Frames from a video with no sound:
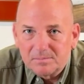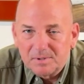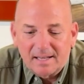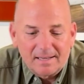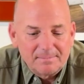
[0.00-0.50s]
we
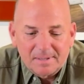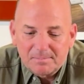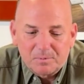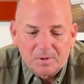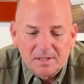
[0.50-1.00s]
came
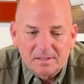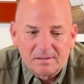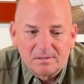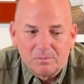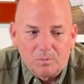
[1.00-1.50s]
up
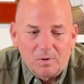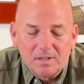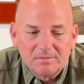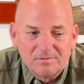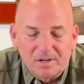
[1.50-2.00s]
with
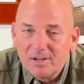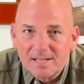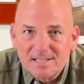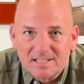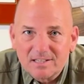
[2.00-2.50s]
one very
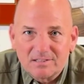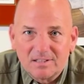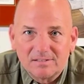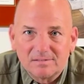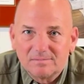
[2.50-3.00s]
consistent